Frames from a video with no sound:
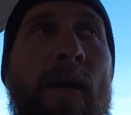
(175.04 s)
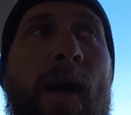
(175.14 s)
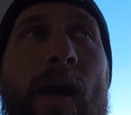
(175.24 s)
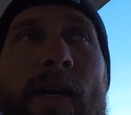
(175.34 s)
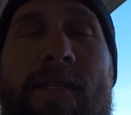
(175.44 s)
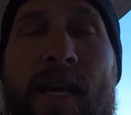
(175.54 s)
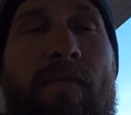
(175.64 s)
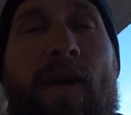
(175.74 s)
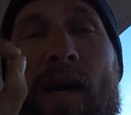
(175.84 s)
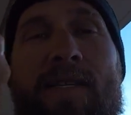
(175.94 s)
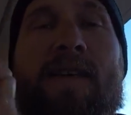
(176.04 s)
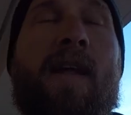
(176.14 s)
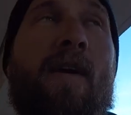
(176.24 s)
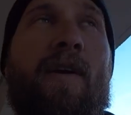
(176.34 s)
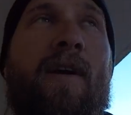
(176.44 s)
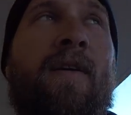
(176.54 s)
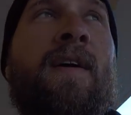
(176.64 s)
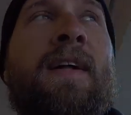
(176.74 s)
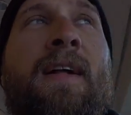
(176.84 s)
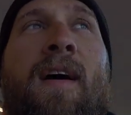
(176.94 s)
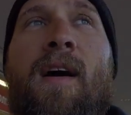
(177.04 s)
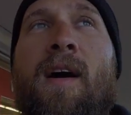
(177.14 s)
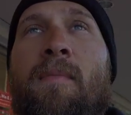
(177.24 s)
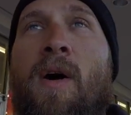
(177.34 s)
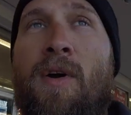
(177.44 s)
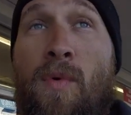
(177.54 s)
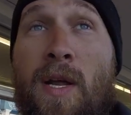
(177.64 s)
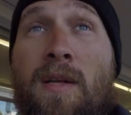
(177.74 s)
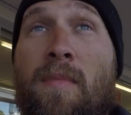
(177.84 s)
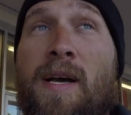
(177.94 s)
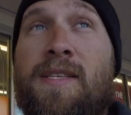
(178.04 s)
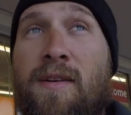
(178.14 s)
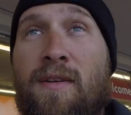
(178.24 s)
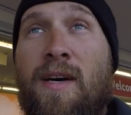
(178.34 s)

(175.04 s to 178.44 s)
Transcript: uh, same kind of scenario um, on a regular bicycle.